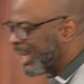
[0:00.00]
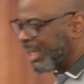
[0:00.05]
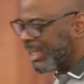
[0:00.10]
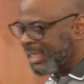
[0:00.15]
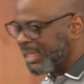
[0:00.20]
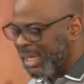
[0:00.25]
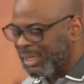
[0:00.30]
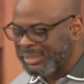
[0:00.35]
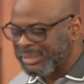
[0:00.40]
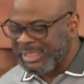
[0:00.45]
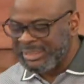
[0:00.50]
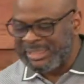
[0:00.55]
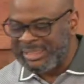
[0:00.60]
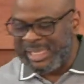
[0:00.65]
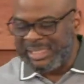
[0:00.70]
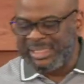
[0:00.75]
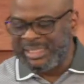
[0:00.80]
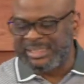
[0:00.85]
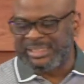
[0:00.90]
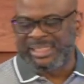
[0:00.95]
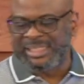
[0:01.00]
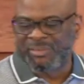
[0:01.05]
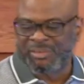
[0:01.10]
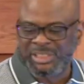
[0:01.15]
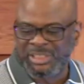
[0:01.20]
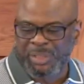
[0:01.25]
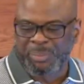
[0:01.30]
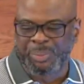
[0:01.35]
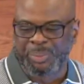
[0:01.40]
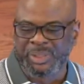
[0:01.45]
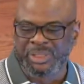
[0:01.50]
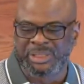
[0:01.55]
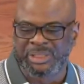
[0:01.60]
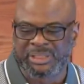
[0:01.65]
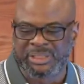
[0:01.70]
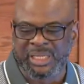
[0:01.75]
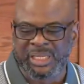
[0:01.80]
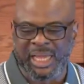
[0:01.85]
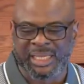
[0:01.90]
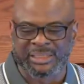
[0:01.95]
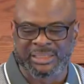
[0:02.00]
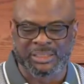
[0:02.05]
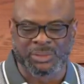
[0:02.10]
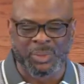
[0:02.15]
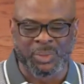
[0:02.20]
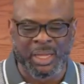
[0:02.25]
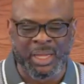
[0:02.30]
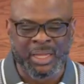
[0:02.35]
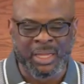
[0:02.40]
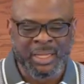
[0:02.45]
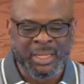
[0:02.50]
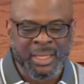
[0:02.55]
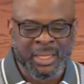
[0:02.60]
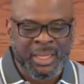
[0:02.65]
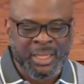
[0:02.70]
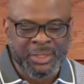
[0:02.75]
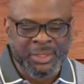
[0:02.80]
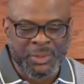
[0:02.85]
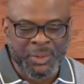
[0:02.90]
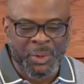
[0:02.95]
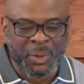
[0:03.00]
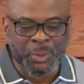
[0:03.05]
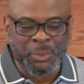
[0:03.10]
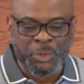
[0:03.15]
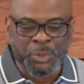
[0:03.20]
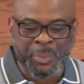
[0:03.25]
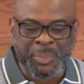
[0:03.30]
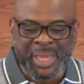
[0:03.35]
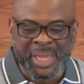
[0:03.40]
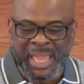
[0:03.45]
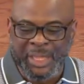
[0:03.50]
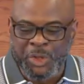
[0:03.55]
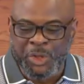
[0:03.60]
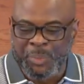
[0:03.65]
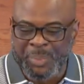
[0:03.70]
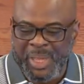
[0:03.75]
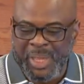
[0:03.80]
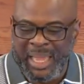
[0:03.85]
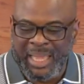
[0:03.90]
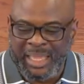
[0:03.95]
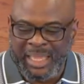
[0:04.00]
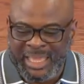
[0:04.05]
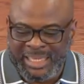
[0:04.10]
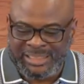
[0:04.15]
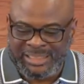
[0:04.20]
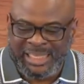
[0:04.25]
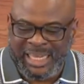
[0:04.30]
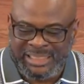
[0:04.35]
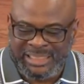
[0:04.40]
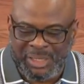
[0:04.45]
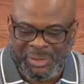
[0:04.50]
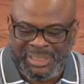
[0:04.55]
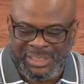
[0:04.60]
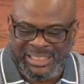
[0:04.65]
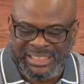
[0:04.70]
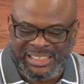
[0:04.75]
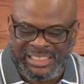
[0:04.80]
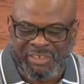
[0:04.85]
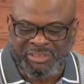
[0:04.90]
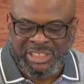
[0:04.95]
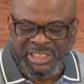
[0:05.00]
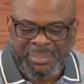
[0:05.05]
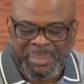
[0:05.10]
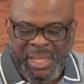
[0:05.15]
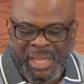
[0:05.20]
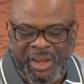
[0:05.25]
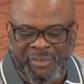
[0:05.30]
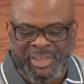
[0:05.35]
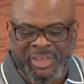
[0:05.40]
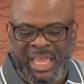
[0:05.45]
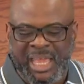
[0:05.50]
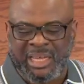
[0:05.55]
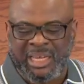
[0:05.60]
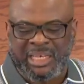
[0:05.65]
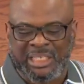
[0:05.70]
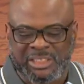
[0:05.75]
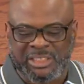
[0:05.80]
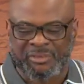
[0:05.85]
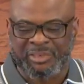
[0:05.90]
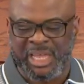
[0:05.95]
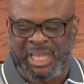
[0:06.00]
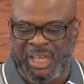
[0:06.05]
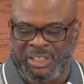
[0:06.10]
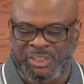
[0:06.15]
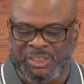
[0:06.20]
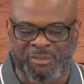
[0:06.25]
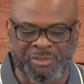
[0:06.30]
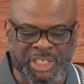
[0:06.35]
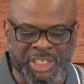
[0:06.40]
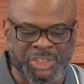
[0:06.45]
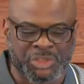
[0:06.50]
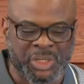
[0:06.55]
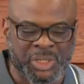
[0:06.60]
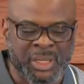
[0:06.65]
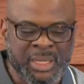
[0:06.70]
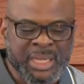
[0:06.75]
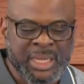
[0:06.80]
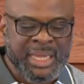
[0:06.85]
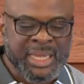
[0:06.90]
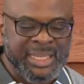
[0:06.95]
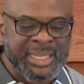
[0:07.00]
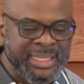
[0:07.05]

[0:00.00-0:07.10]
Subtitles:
he now says that these 70 priests, as it were, you know, you'll be excited. He says 70 men of the elders of the house of Israel, in